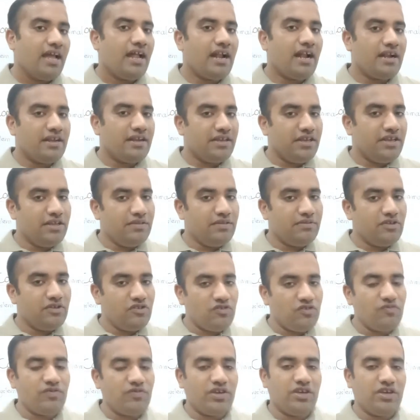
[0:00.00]
And in
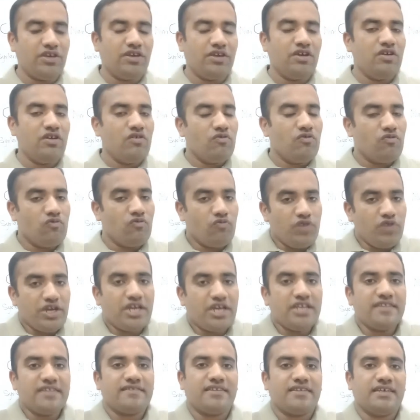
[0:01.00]
this way, we
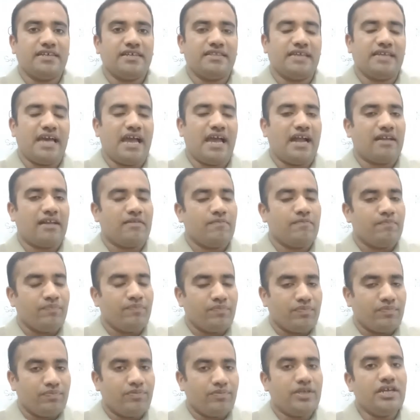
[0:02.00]
can say that
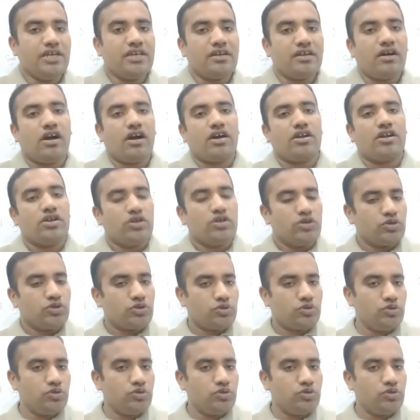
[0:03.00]
there are